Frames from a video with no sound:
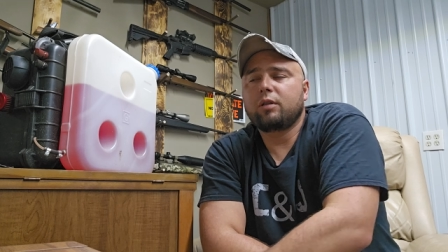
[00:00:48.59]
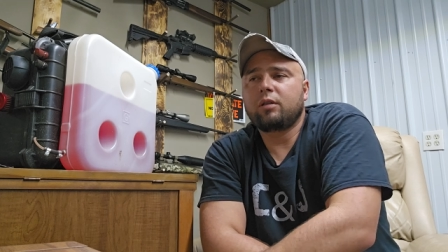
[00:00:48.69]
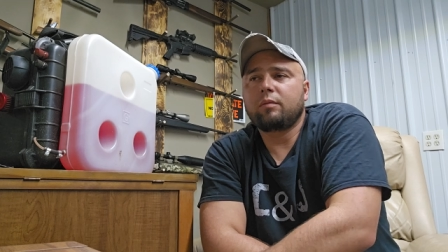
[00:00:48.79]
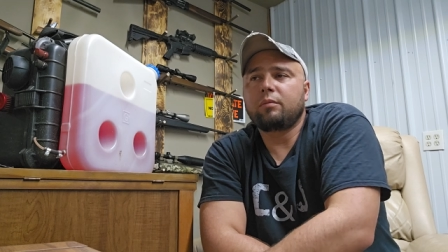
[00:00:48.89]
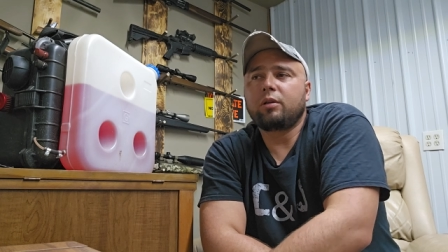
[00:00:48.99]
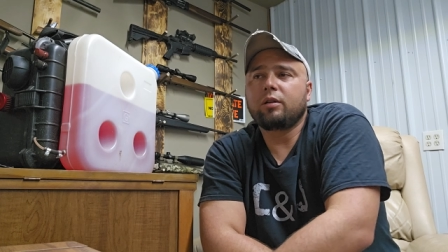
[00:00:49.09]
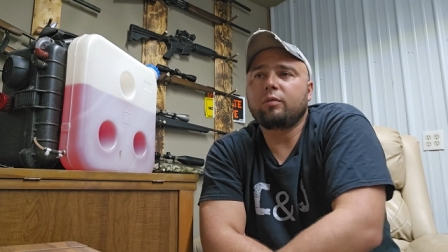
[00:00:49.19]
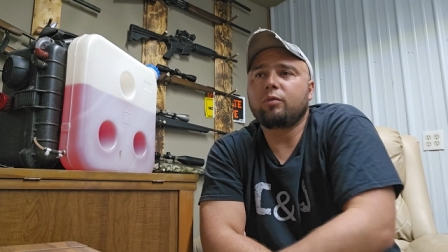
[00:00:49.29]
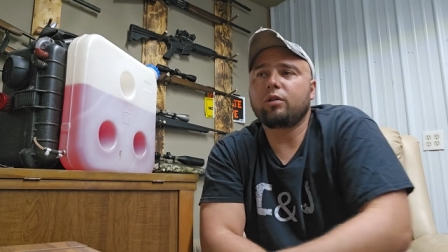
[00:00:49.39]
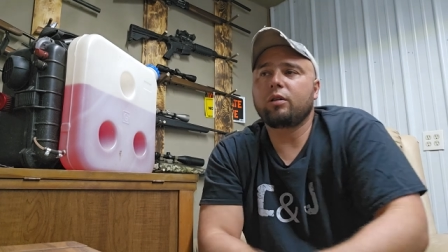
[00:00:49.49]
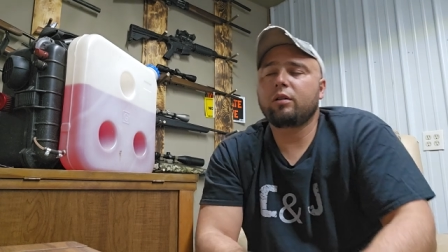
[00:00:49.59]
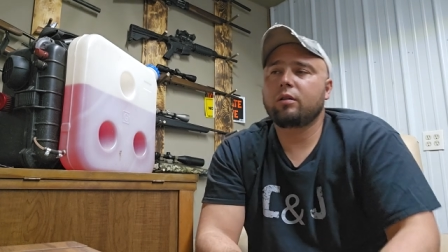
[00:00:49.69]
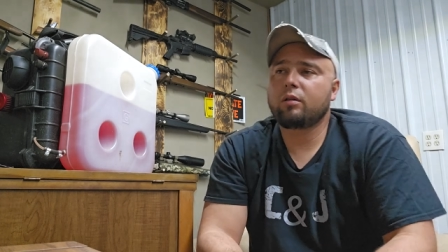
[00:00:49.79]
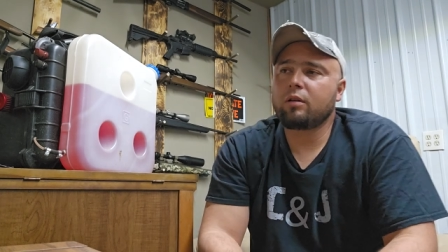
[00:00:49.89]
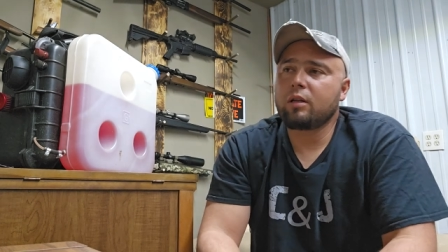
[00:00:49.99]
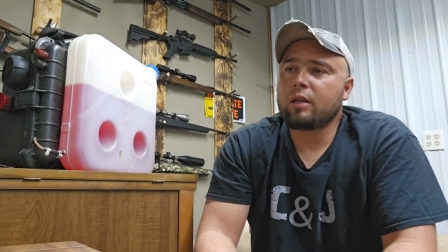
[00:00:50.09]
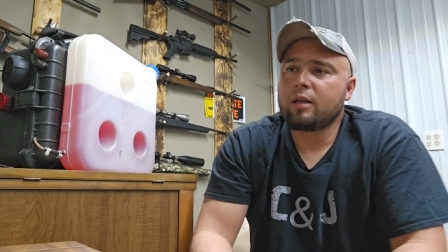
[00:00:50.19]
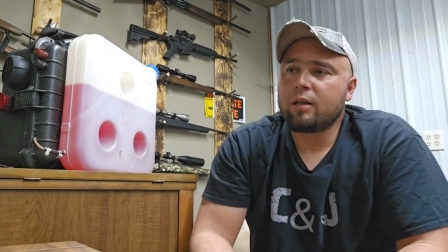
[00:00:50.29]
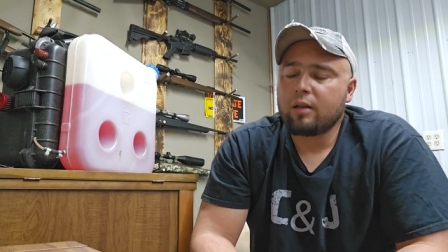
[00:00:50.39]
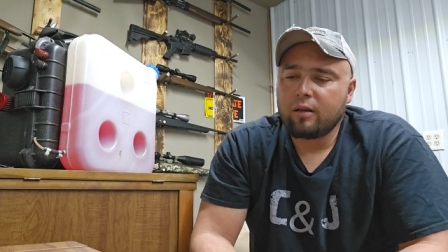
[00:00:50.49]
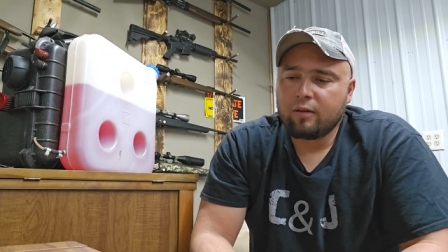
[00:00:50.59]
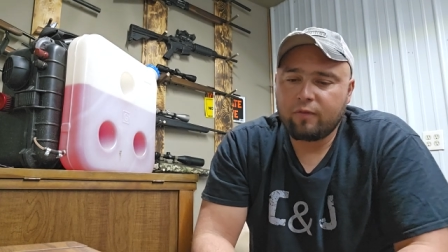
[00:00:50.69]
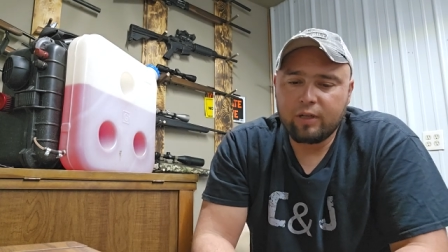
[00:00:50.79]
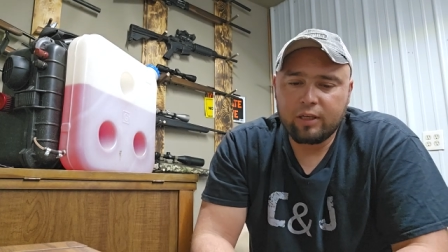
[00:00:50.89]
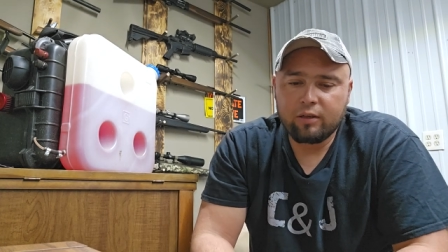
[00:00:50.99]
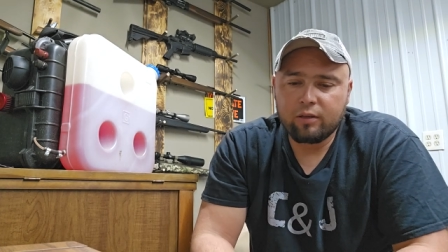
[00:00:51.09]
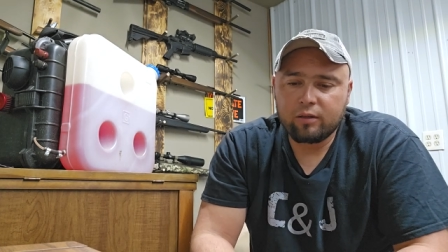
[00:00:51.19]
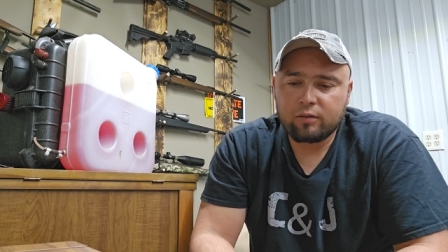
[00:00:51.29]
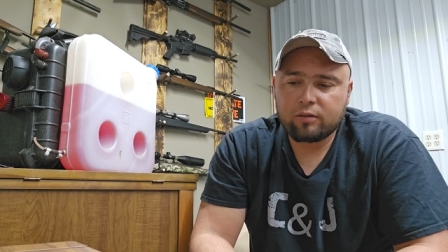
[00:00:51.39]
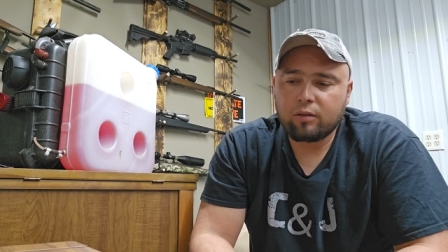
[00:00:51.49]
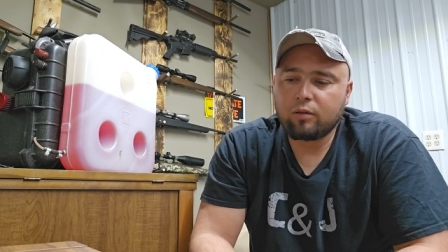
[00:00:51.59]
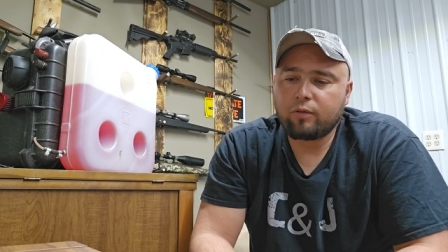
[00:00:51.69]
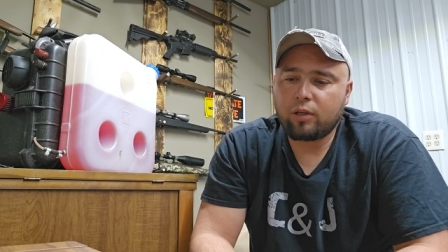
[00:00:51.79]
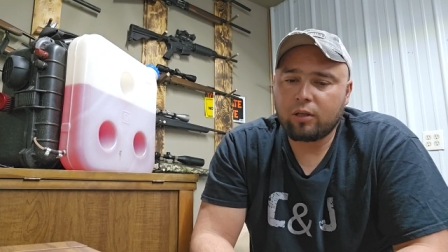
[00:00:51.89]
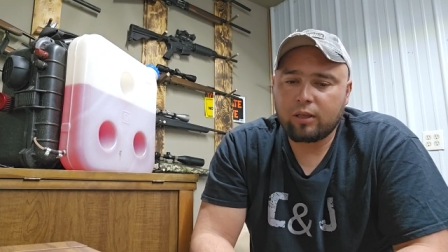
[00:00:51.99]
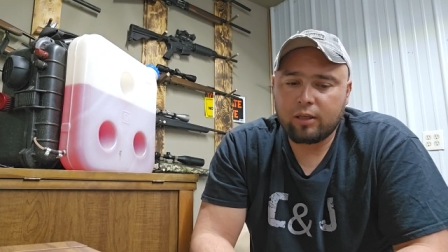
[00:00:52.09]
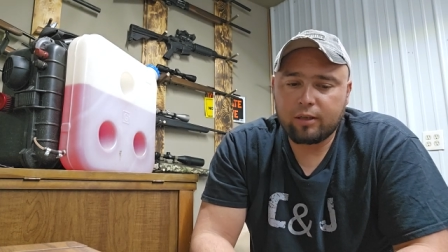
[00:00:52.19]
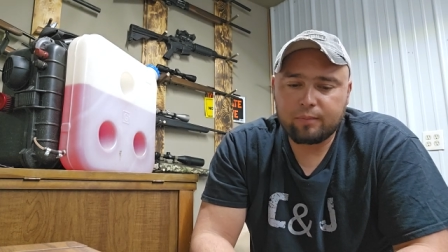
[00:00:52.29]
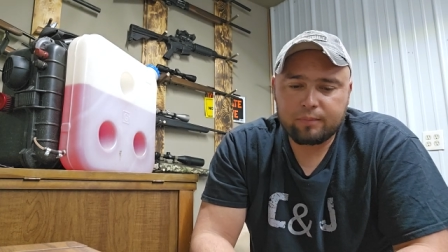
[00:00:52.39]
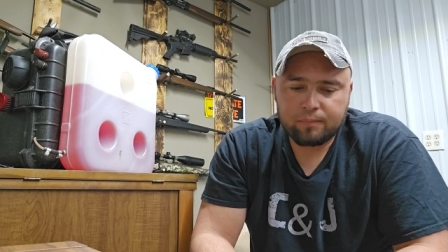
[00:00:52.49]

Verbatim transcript: uh, burning wood, feeding the stove all night.